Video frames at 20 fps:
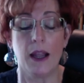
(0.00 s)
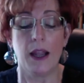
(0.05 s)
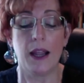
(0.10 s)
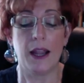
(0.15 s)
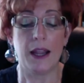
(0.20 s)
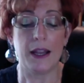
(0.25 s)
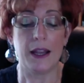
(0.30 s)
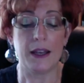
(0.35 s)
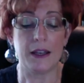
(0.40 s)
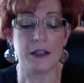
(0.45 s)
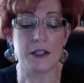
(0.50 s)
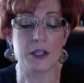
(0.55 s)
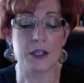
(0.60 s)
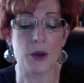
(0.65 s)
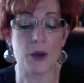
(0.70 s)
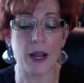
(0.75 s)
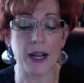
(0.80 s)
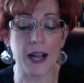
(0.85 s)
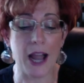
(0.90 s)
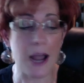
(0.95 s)
And
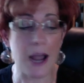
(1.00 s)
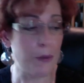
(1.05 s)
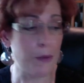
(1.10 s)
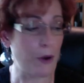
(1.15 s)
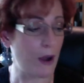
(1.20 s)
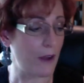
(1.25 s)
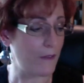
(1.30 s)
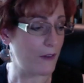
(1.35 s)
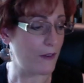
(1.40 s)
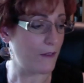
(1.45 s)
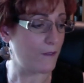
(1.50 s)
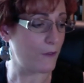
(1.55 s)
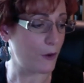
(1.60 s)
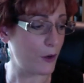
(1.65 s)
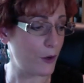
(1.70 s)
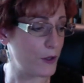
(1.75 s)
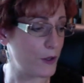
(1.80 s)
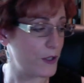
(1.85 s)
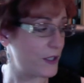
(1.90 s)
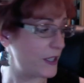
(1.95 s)
so I got Profit
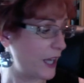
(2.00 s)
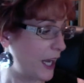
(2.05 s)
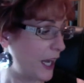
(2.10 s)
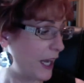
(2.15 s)
First,